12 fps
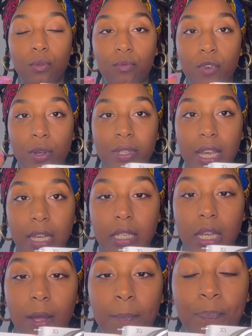rotate
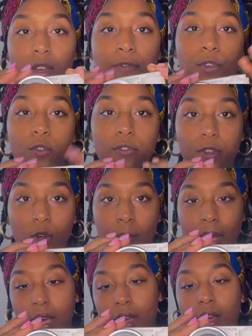it. If you're
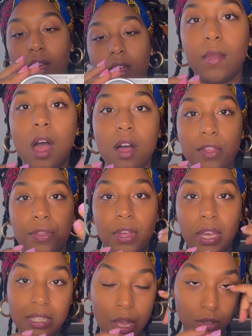filming other
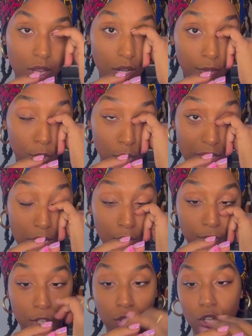things outside of
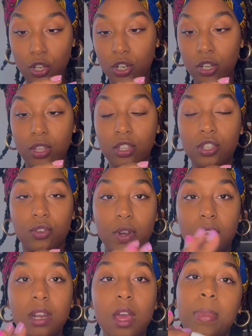yourself, then you can look at the
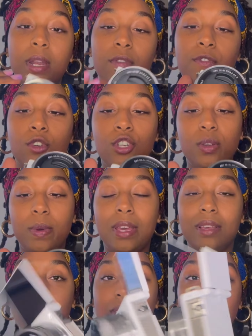screen. But if you're
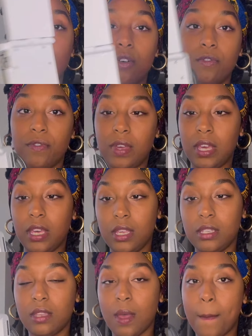doing
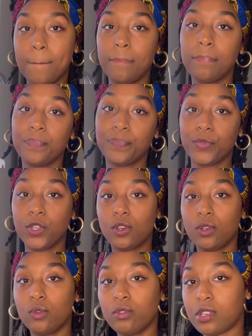selfies, you
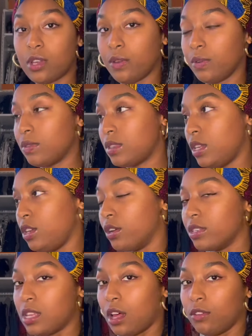can also see
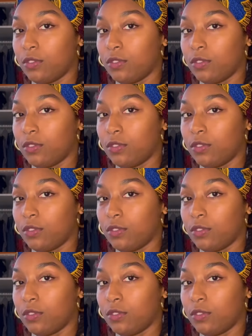yourself.